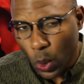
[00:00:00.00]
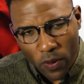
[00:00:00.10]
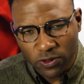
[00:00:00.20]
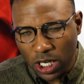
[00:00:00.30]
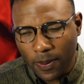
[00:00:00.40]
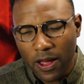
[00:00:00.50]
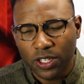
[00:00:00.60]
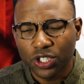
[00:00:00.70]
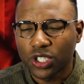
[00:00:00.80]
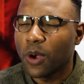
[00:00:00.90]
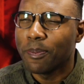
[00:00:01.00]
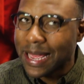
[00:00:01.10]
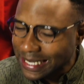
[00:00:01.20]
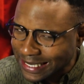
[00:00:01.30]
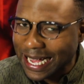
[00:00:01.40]
who we've talked about on the show
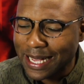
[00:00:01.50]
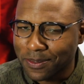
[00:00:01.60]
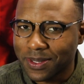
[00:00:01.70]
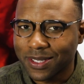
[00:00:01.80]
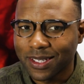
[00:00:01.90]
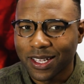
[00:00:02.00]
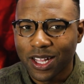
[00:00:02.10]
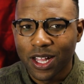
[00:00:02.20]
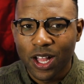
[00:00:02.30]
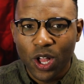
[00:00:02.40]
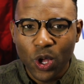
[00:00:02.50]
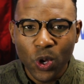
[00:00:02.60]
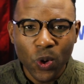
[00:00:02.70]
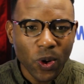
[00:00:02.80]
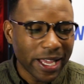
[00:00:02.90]
many times,
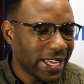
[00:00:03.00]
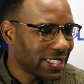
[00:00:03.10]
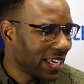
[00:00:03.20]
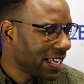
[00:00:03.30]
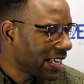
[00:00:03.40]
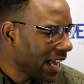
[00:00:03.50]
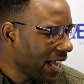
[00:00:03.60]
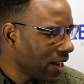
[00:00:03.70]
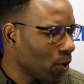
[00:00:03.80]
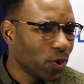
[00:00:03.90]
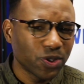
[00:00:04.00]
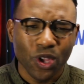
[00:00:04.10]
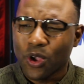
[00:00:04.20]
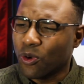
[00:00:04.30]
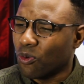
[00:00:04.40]
who is engaged, who's
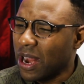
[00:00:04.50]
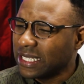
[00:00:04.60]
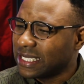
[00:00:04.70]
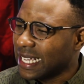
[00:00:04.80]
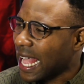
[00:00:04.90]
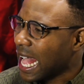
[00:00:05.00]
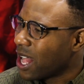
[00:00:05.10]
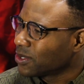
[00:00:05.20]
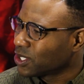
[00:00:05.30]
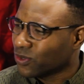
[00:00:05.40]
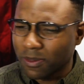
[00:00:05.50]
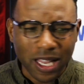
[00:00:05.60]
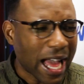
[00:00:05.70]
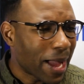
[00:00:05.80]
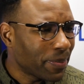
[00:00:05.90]
renting houses from
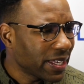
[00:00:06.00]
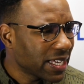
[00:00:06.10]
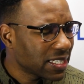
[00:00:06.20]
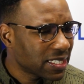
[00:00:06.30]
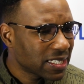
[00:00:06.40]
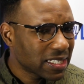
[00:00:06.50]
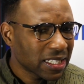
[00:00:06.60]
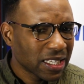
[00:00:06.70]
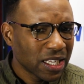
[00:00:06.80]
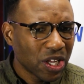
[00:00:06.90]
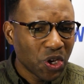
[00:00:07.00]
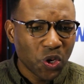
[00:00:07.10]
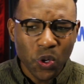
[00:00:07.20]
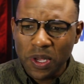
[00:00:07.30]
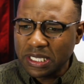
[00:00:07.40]
lobbyists,
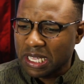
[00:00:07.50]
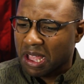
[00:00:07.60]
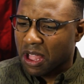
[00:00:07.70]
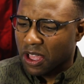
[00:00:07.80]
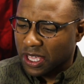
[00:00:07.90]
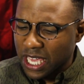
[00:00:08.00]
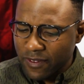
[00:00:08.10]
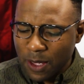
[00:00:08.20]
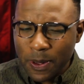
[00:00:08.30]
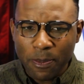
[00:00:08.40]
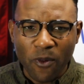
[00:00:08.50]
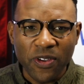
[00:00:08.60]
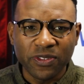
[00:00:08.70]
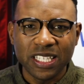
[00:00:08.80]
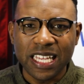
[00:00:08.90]
who is giving people
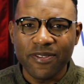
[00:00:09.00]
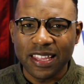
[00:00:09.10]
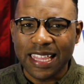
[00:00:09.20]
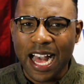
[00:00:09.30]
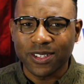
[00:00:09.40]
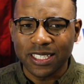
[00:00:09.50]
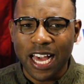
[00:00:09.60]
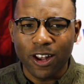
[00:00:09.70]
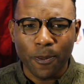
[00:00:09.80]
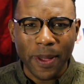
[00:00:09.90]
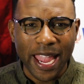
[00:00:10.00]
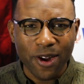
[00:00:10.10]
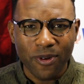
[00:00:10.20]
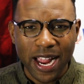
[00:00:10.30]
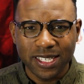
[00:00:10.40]
$57,000
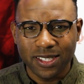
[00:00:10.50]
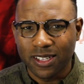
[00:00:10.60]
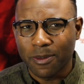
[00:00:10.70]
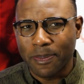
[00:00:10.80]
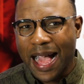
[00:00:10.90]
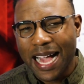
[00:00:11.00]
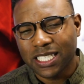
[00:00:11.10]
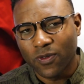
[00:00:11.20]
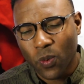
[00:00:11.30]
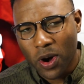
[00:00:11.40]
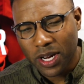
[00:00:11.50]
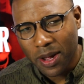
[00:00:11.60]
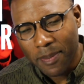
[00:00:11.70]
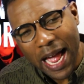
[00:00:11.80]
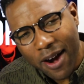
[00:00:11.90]
pay raises on the backs of
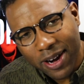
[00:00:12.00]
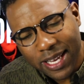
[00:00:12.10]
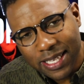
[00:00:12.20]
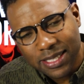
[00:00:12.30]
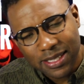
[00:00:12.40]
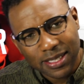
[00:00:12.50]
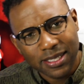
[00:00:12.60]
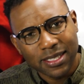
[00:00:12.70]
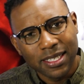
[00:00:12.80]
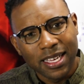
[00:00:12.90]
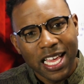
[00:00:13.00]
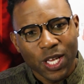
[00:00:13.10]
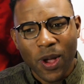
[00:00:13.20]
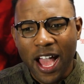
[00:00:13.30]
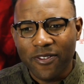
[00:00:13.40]
working Americans.
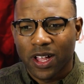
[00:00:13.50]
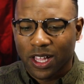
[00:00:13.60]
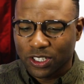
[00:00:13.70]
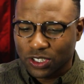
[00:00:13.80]
You have,